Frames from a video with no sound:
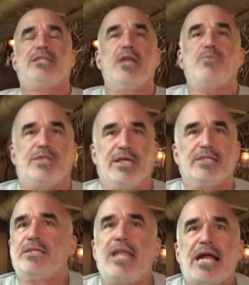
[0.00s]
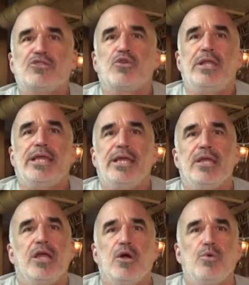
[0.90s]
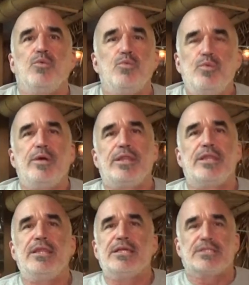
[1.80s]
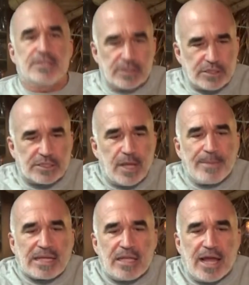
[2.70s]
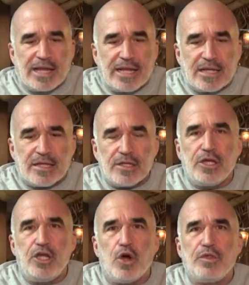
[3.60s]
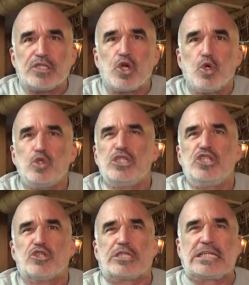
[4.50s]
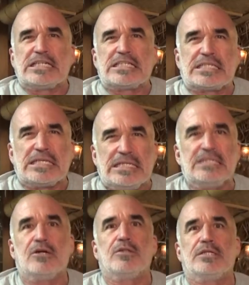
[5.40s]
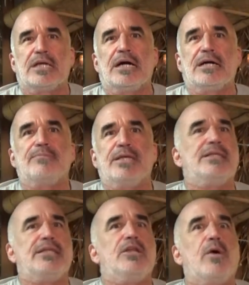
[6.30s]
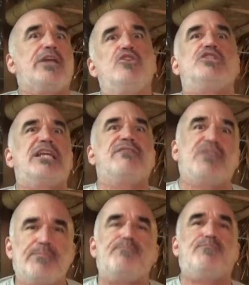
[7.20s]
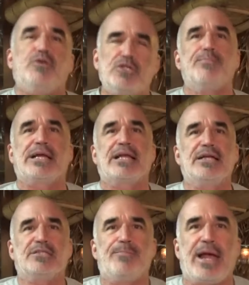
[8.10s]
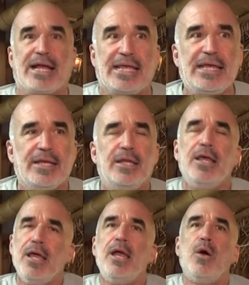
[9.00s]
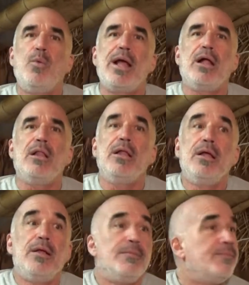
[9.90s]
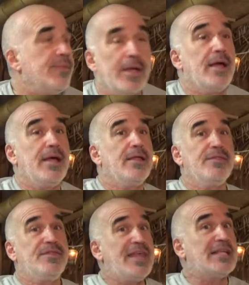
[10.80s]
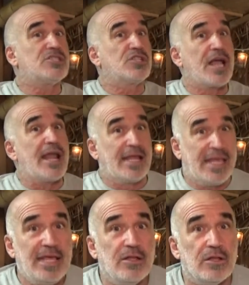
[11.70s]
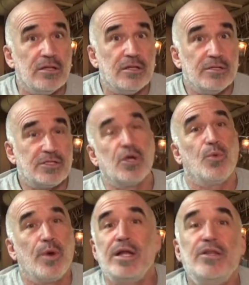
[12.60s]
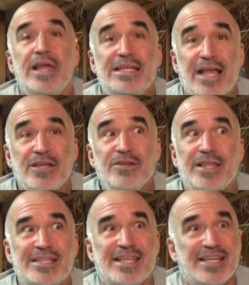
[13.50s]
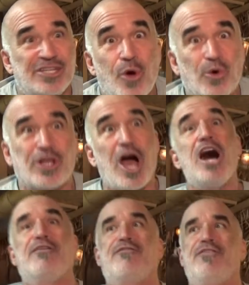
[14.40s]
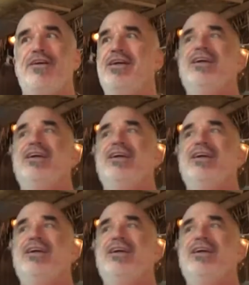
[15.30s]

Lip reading: done with this, and naturally, with this stomach lining, you know, that's holding your guts in all the time, that, you know, I used to have to push my guts back in, well, that's got to heal. So what did they tell you? They say, don't cough.